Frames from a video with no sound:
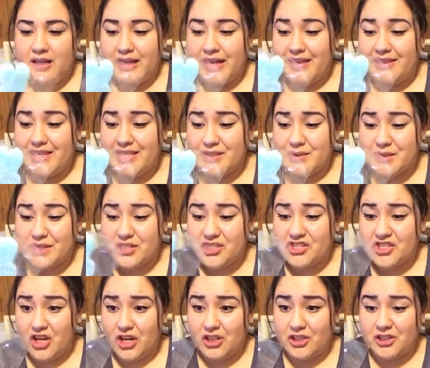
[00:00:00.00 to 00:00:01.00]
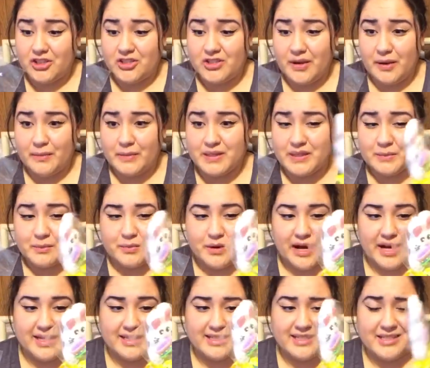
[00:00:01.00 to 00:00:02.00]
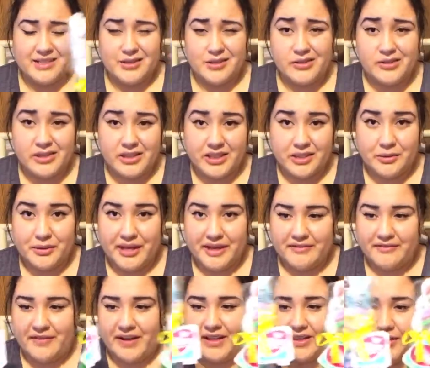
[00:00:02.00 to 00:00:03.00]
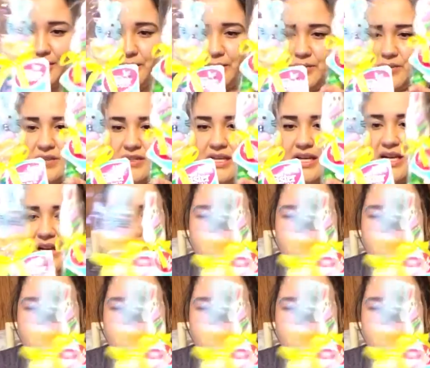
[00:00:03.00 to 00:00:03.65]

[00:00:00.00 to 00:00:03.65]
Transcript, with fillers: And this was $1, so I was surprised because usually you can't find those.